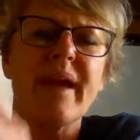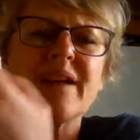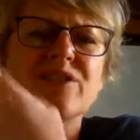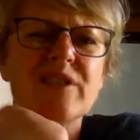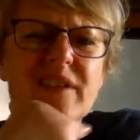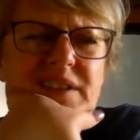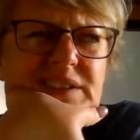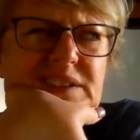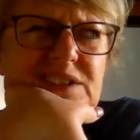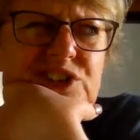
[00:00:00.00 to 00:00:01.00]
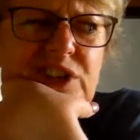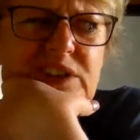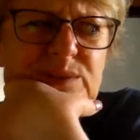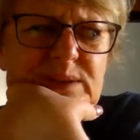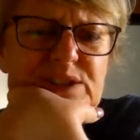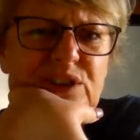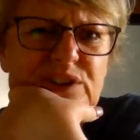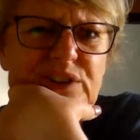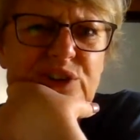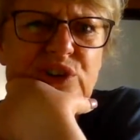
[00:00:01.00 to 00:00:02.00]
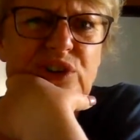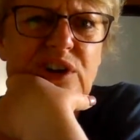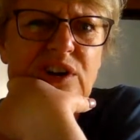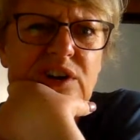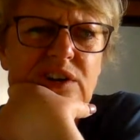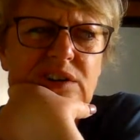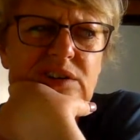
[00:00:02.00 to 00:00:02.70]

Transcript: Actually, I think the chicken one's called a craw.